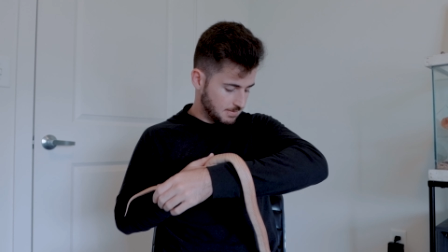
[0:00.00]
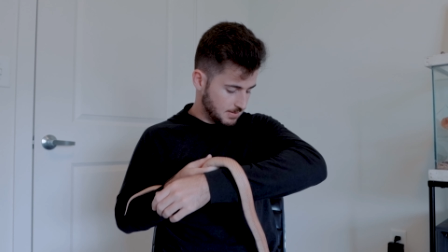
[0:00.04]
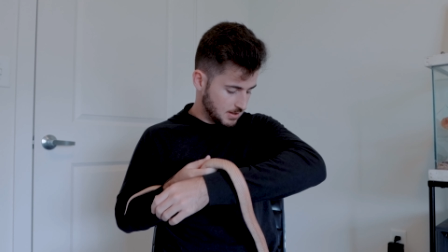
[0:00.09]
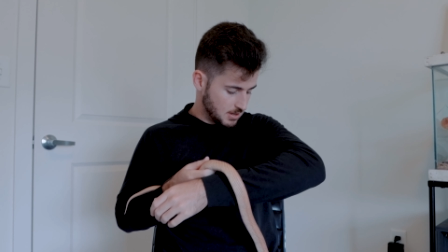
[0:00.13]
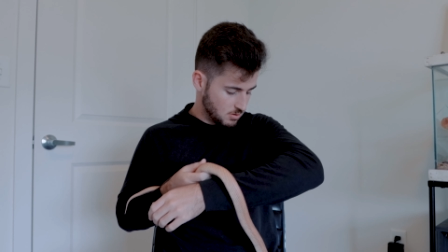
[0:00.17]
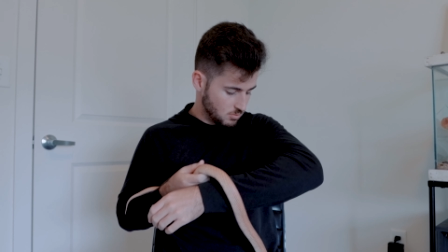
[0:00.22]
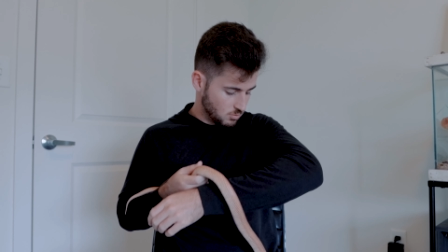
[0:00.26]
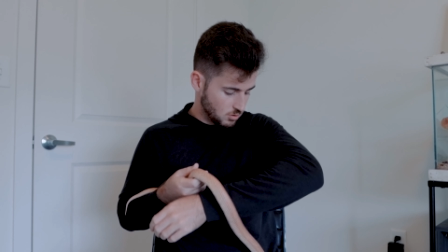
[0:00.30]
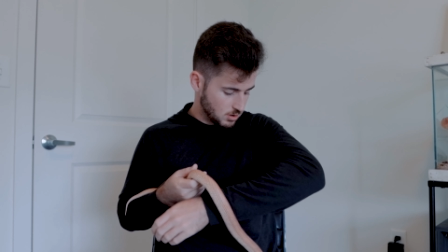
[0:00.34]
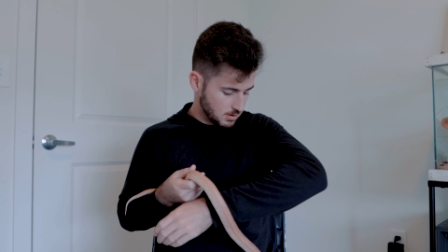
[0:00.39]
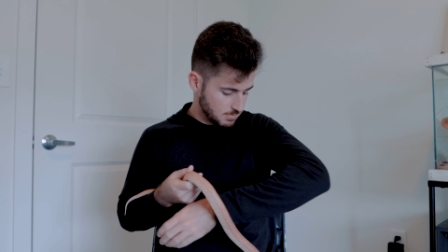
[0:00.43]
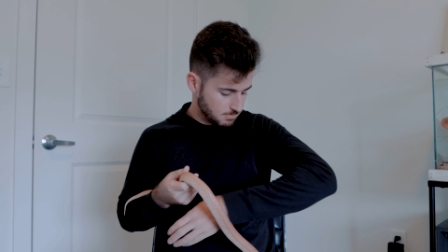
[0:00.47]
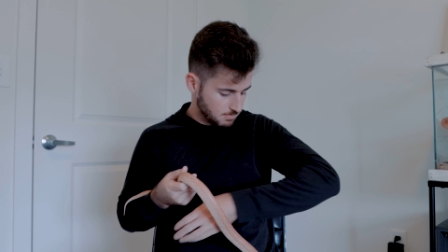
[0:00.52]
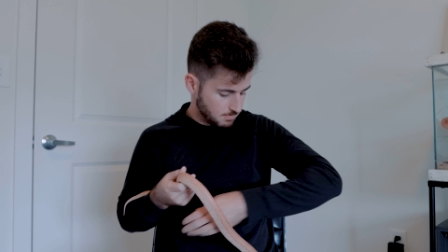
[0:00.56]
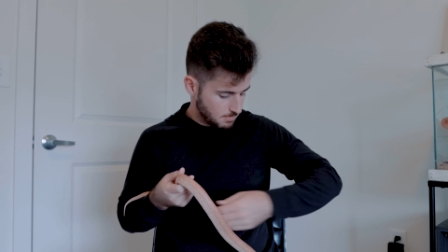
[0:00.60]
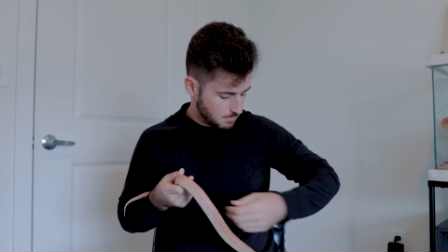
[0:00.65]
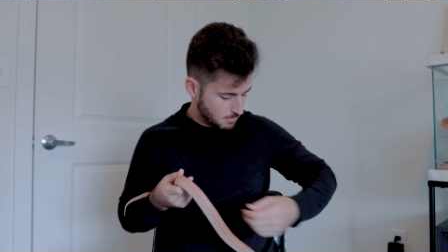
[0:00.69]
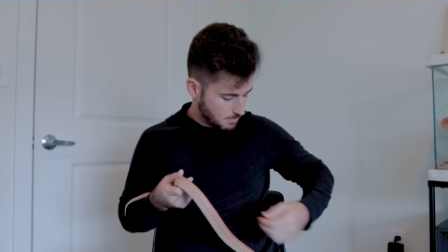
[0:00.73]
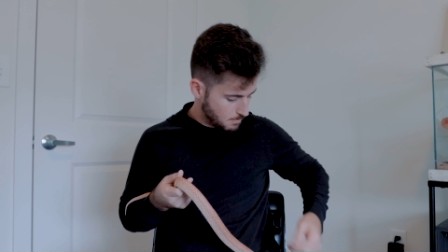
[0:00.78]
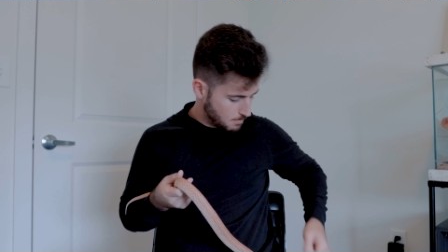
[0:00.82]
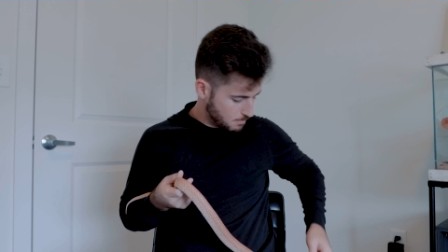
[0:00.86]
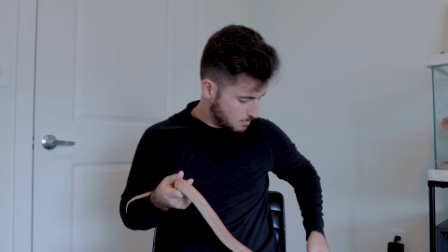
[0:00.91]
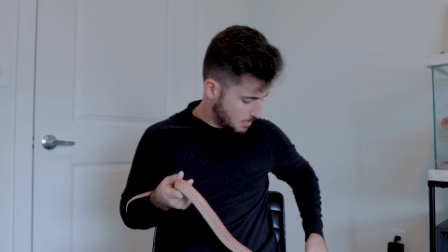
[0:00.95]
if he would
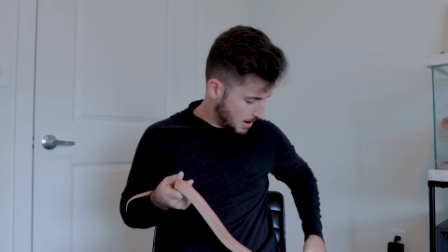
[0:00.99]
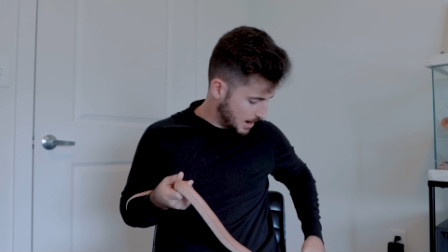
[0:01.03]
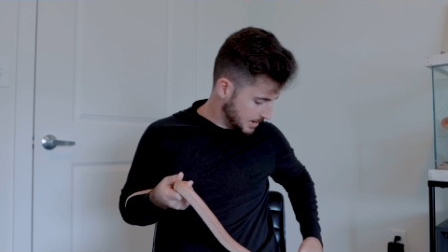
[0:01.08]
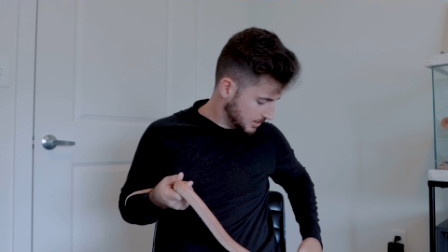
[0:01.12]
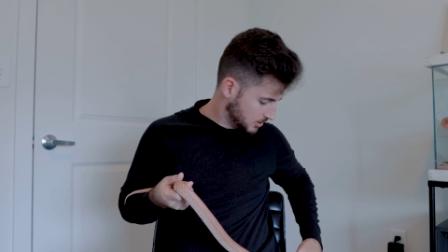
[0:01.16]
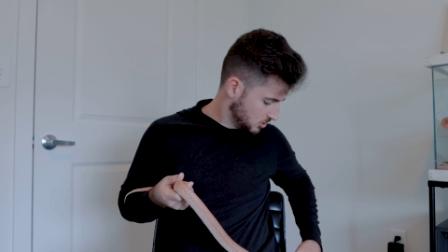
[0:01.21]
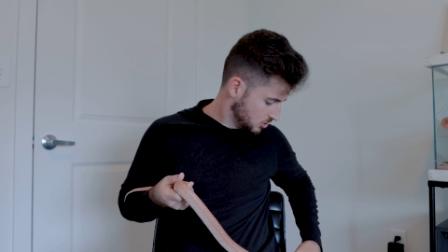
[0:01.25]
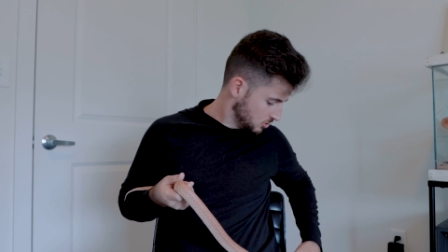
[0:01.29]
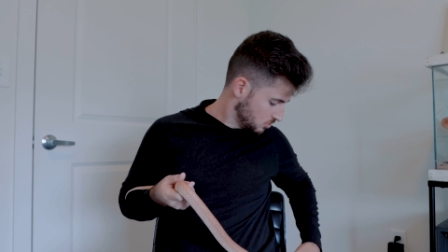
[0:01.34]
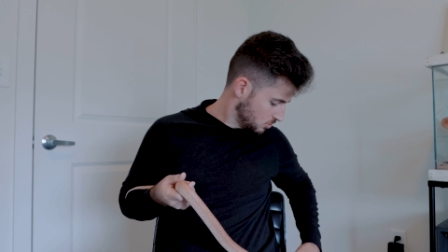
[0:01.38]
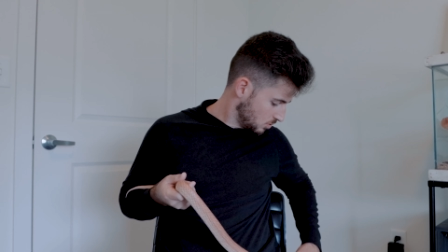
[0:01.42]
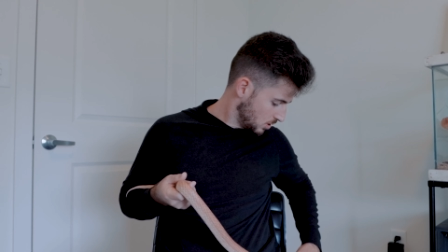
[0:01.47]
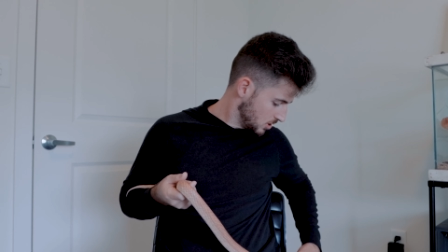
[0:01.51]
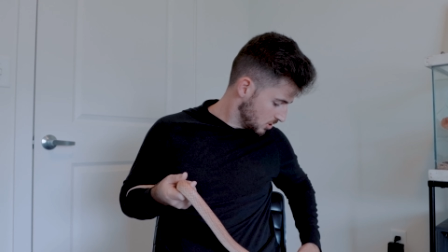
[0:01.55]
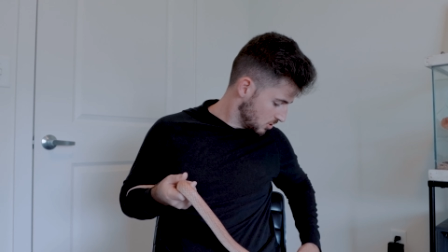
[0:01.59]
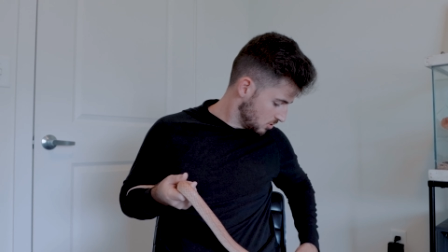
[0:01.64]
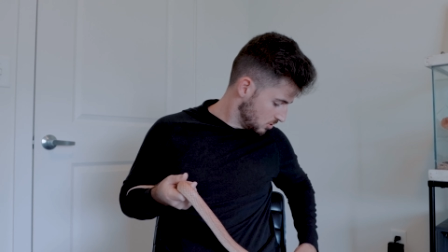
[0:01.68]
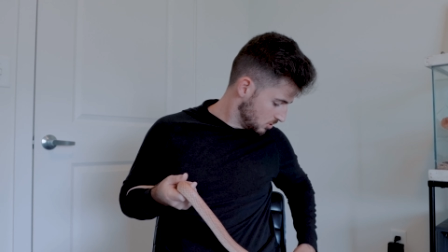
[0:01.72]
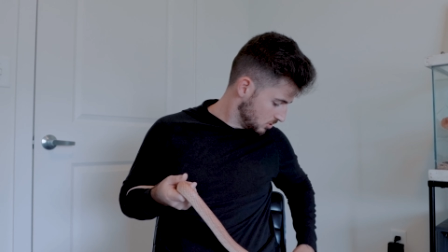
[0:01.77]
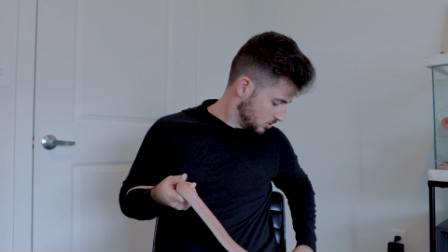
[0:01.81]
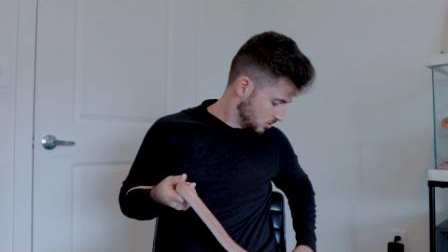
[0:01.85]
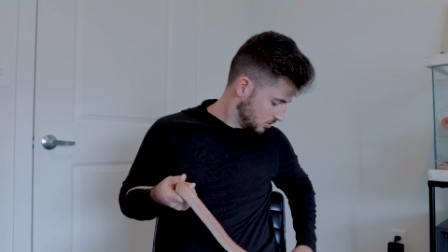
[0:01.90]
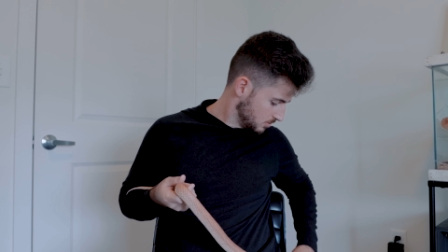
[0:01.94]
bite you, where are you
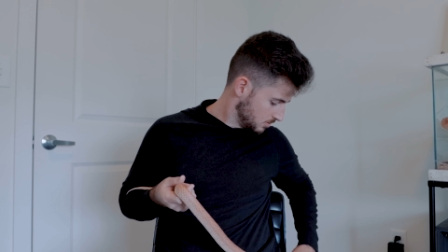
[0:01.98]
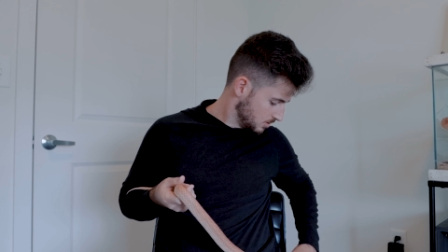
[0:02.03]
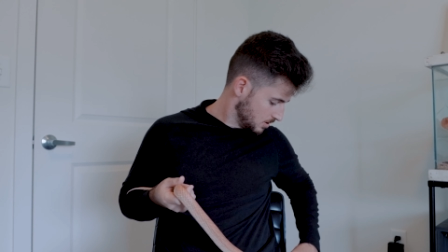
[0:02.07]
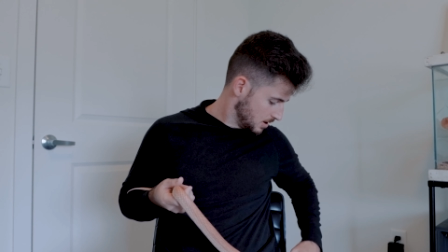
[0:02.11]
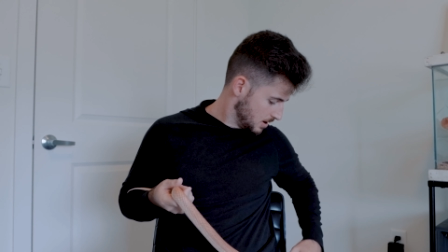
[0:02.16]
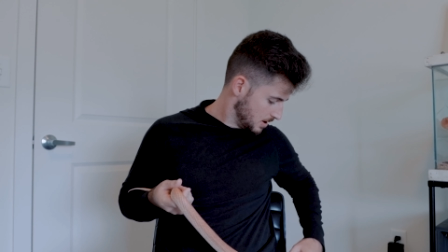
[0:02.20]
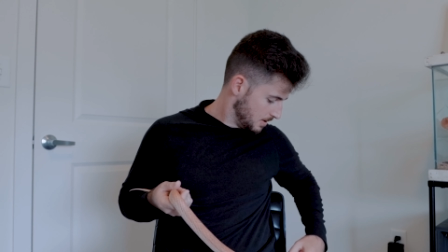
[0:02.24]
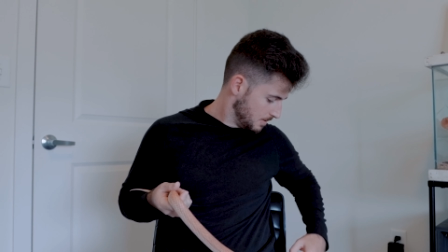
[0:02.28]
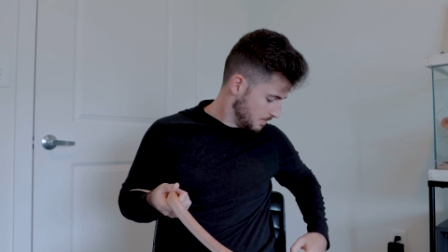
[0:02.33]
going, dude?